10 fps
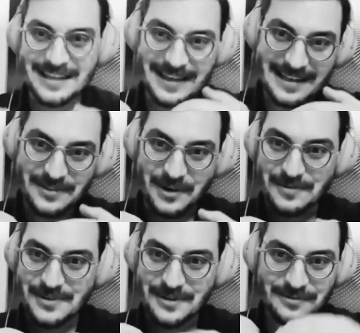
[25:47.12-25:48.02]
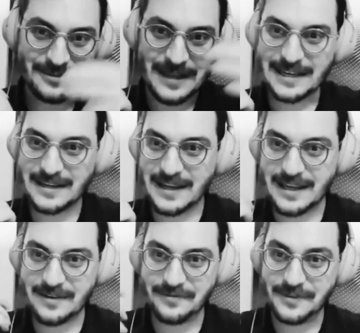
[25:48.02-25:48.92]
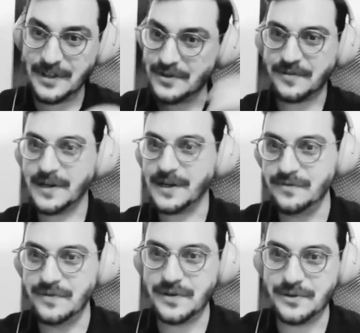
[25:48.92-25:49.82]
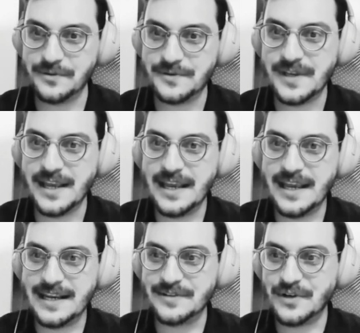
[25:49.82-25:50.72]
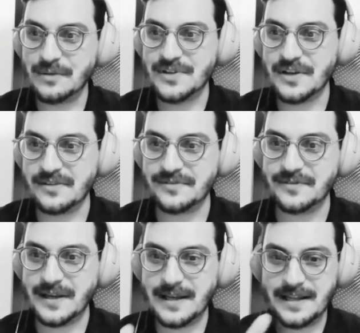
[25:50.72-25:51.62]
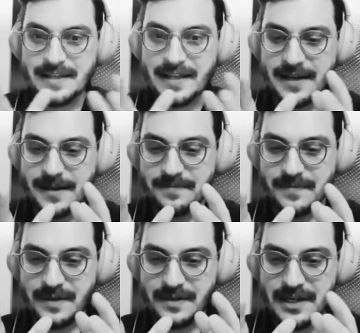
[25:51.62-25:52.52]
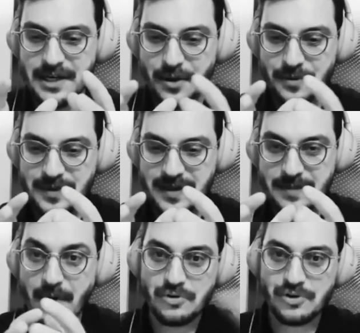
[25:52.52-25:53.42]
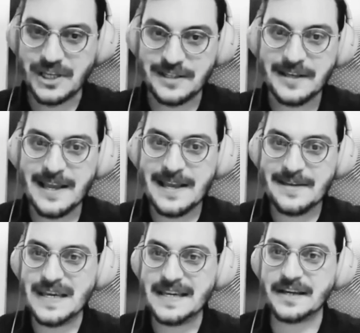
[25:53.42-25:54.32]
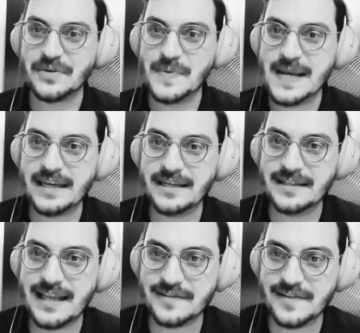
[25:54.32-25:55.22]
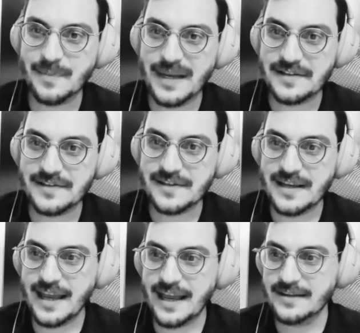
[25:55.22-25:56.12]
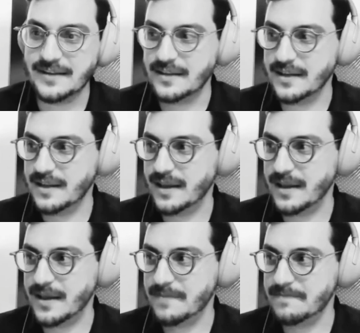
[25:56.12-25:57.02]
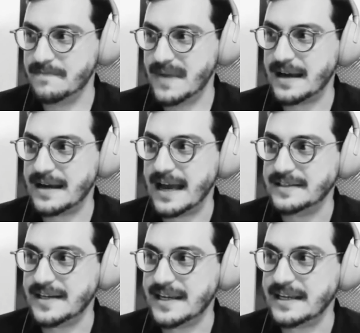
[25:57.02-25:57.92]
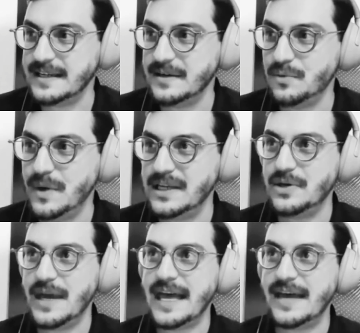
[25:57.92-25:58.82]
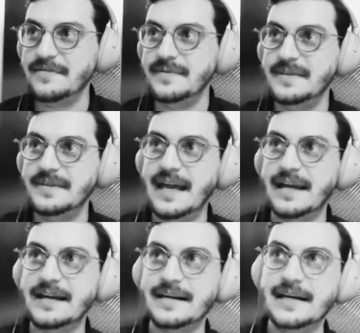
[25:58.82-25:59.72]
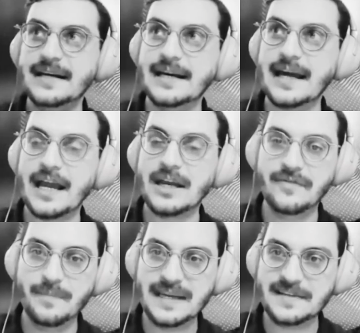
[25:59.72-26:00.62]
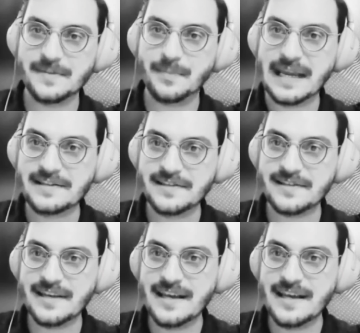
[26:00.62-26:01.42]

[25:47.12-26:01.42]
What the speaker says: in terms of like philosophical views, in terms of the, you know, immersion we can create in that space. And I think when you have that kind of a big space,